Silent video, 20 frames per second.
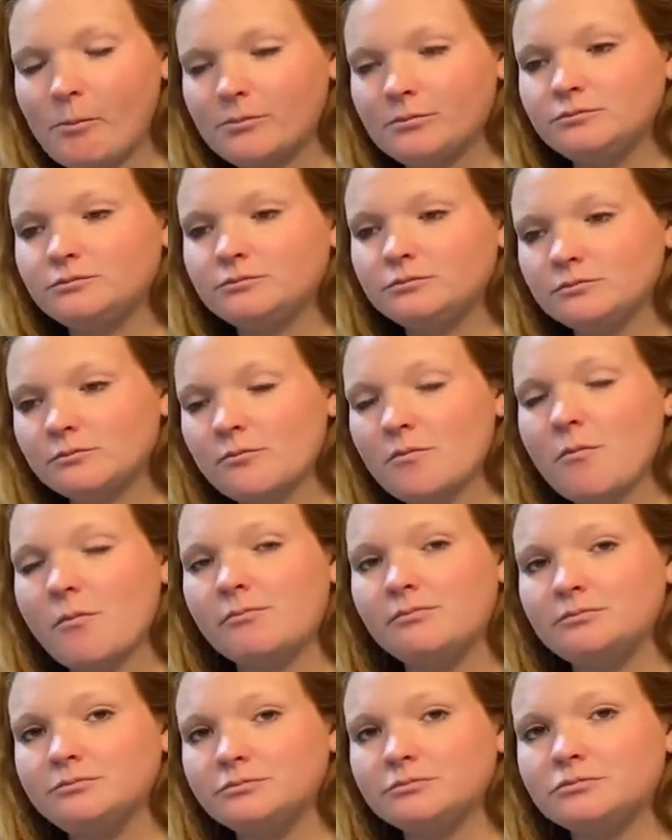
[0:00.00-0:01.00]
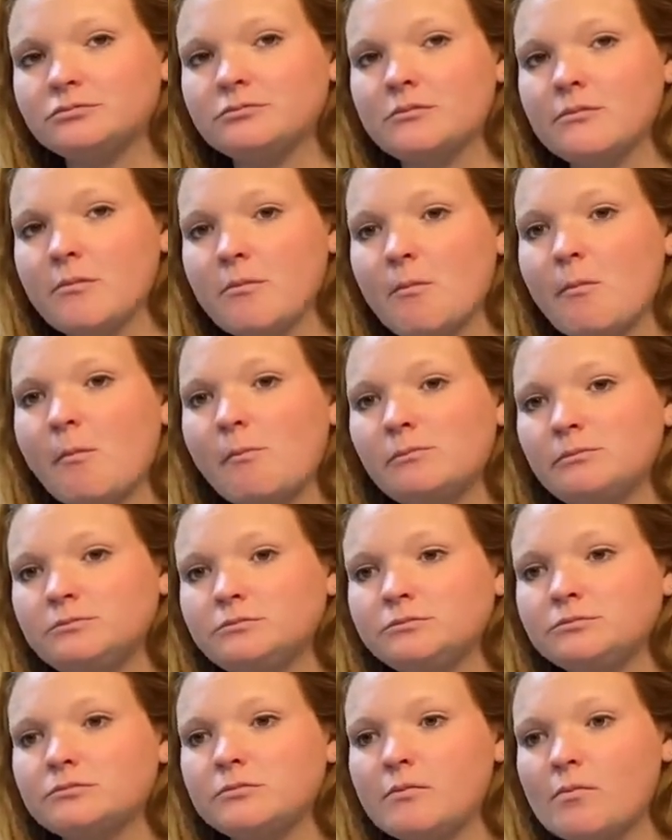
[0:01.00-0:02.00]

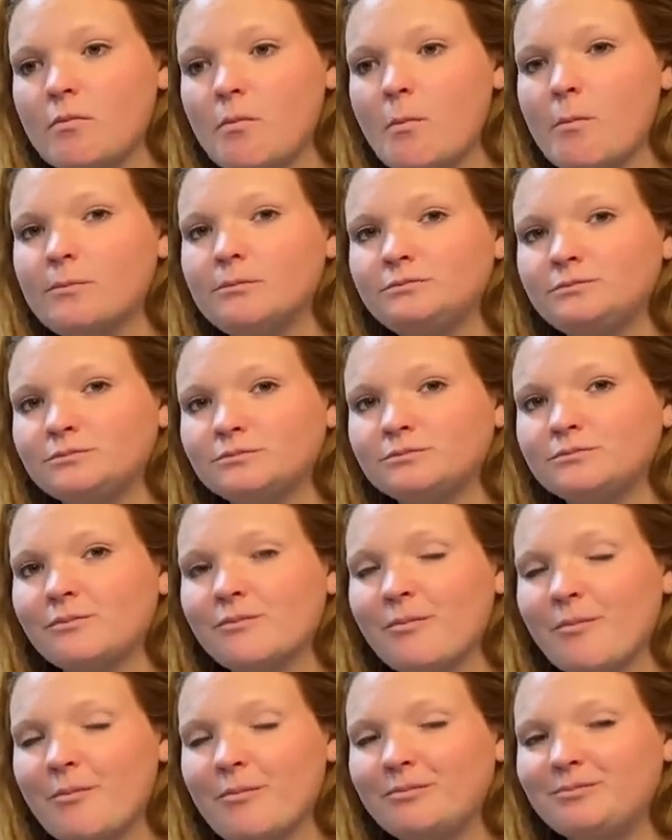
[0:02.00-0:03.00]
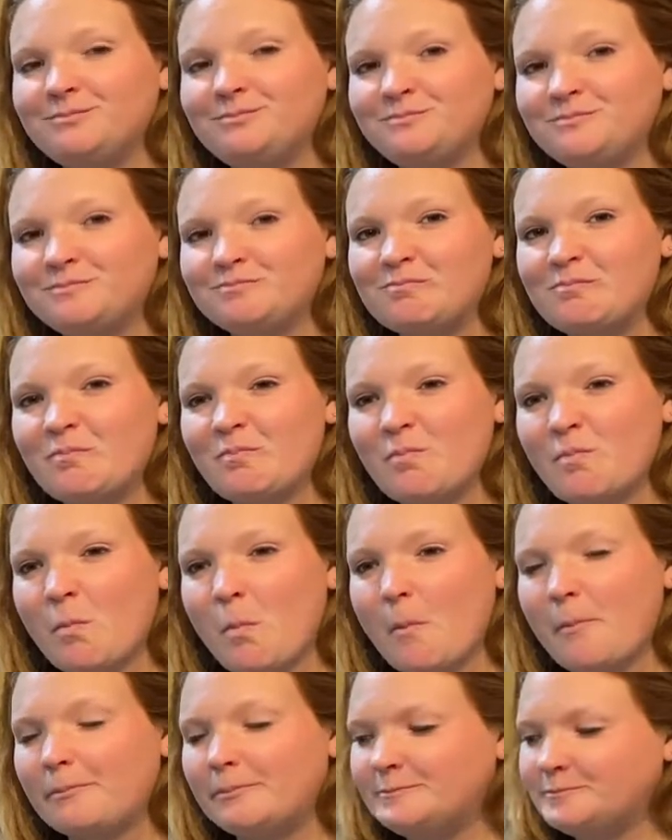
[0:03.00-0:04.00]

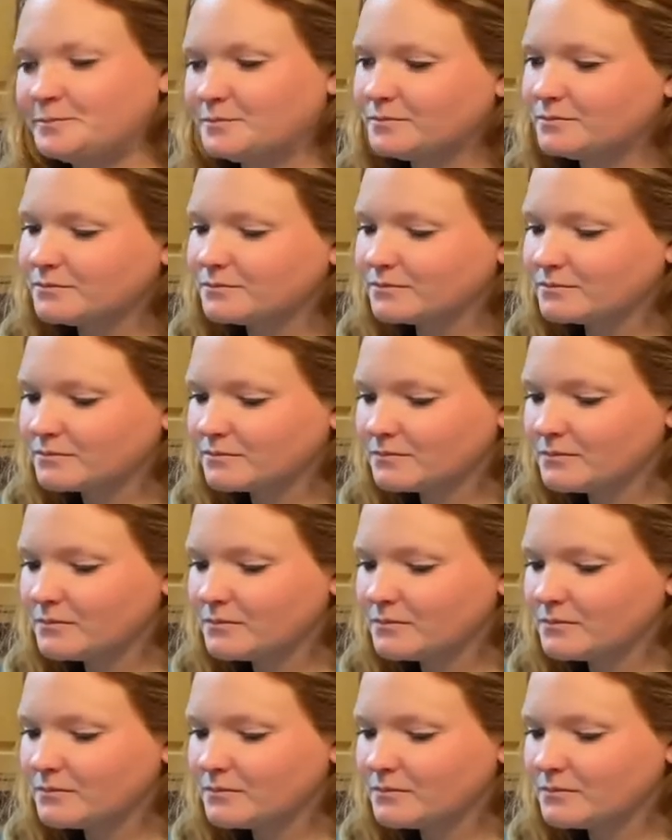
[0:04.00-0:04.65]
This person isn't speaking.